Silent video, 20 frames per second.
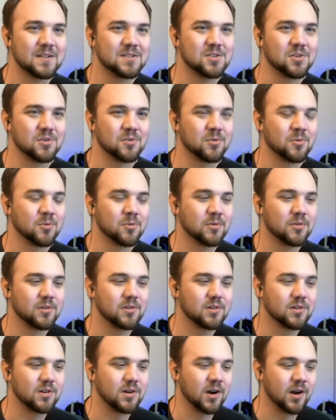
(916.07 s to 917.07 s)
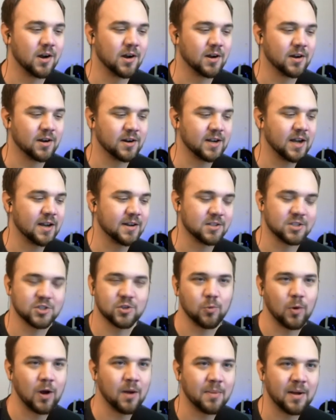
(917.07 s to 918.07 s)
to kind of
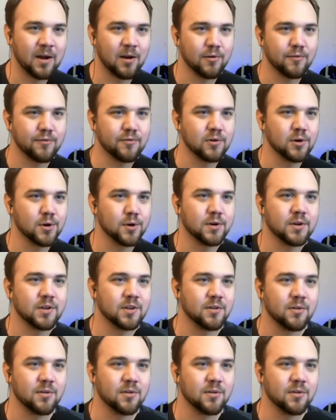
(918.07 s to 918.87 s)
swap out for,